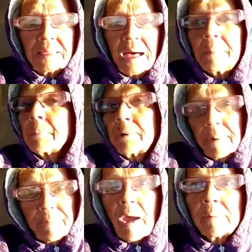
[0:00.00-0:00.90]
I'm
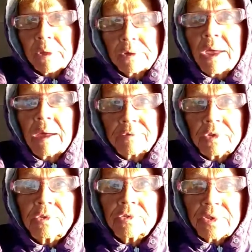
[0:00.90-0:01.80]
probably going to have to
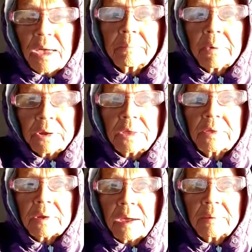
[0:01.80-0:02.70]
use that money
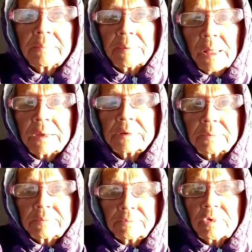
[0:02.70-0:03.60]
that I plan
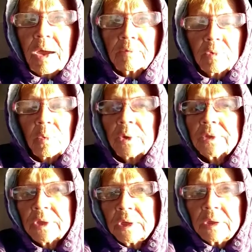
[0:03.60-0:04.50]
to travel
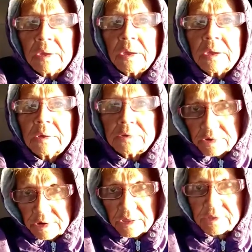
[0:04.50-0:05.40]
with
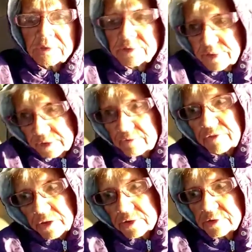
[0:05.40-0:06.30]
to get this thing
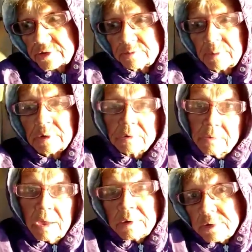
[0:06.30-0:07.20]
fixed. But
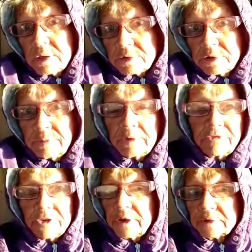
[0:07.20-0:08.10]
it needs to be
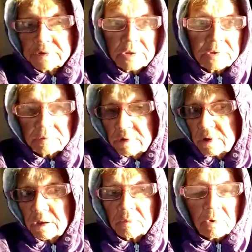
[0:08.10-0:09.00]
fixed, and you
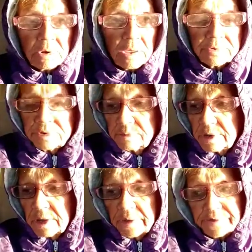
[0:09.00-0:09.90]
know, what has to
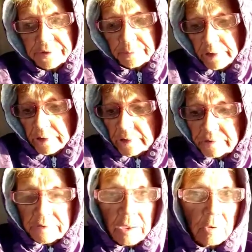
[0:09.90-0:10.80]
be,
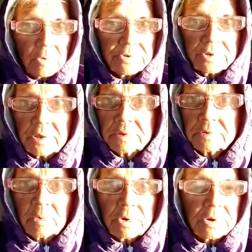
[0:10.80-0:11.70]
as I always
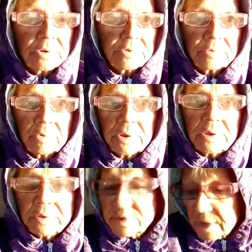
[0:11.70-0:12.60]
says, what is what
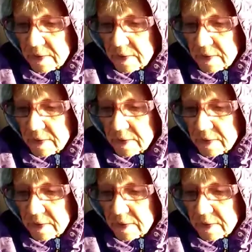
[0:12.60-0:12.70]
is.